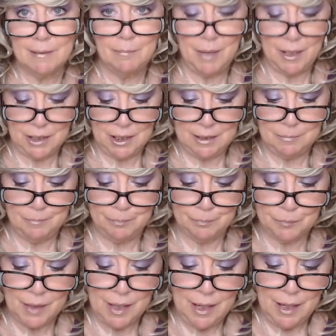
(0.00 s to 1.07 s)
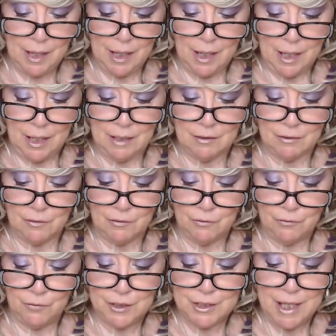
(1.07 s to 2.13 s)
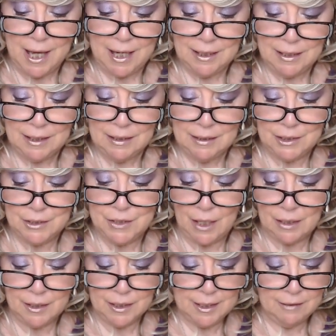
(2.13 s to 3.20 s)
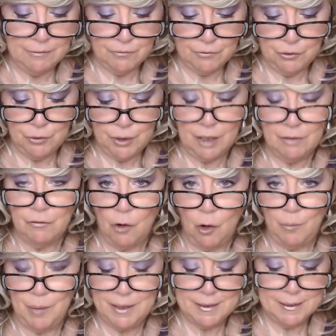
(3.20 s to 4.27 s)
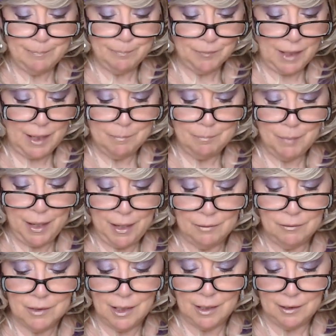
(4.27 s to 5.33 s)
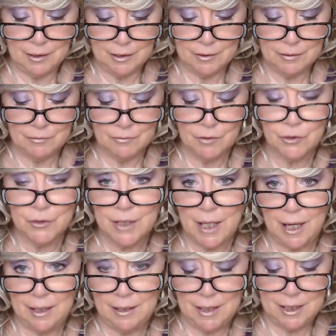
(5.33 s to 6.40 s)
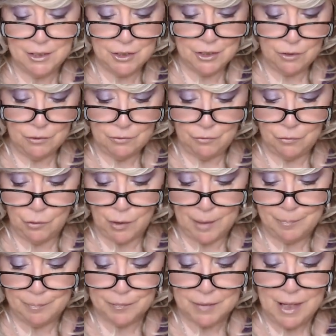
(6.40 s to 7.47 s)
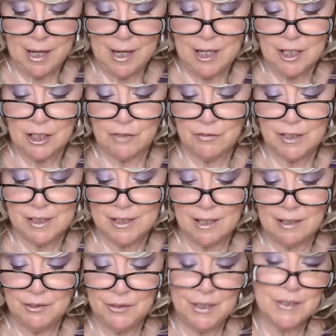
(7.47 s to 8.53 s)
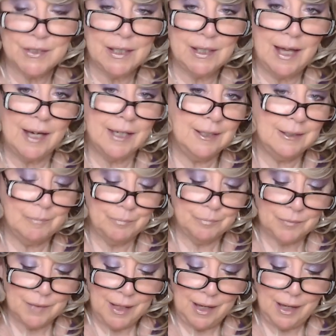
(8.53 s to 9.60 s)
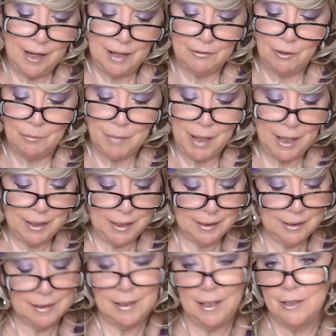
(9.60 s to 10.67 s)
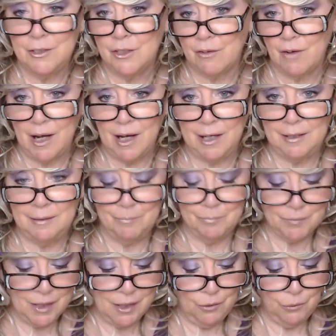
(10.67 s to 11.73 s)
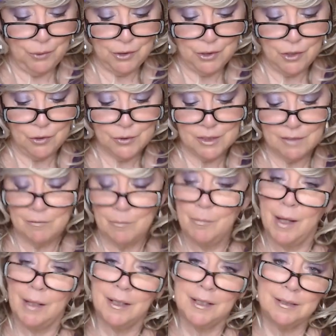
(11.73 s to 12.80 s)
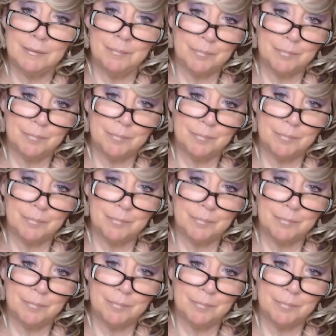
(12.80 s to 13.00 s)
method, retaining the delicate fruit aromas and pale color rosé is known for. The result is light, aromatic, and dry, with notes of melon,